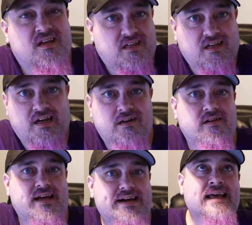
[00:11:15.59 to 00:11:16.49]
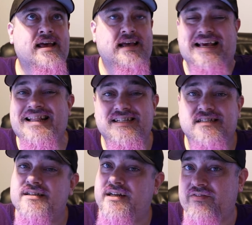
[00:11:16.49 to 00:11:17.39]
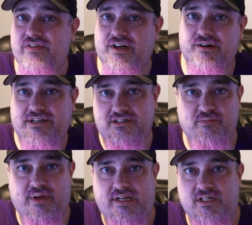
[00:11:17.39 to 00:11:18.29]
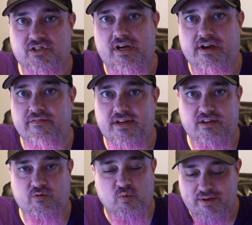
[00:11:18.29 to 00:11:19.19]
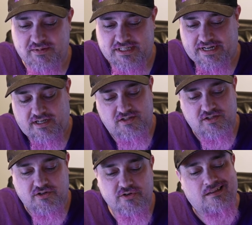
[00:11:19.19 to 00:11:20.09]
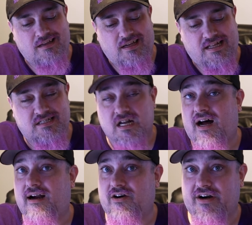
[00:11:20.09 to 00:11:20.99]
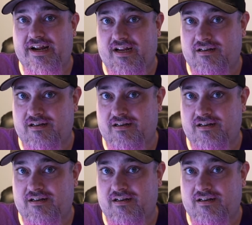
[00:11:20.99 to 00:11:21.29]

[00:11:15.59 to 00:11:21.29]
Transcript: You enter that, and this is the configuration page uh, via the website. So it's not great